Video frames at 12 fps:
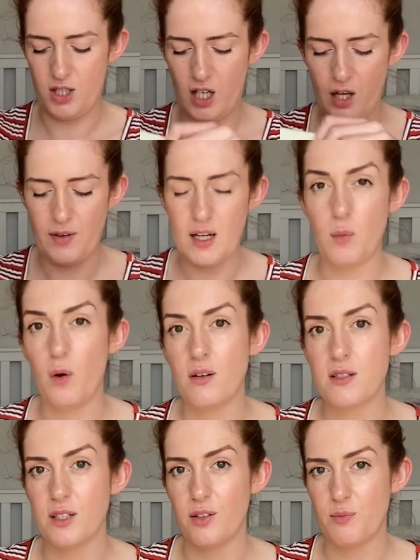I really
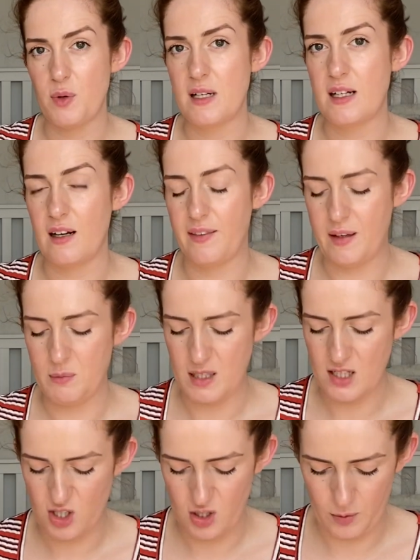wanted on Pretty Little Thing but
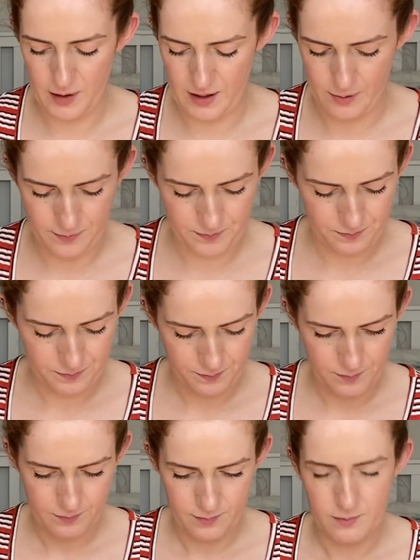it sold out
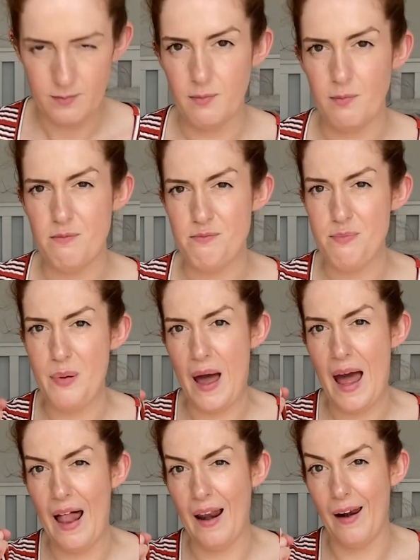
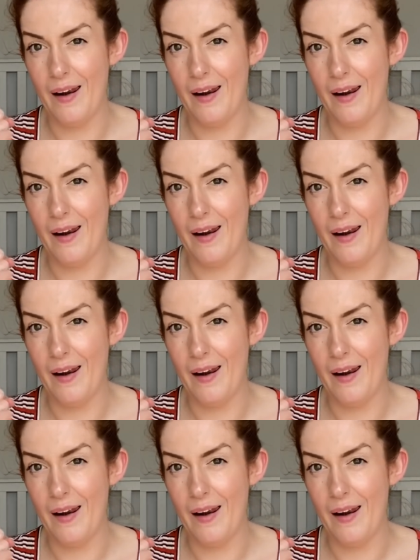hell?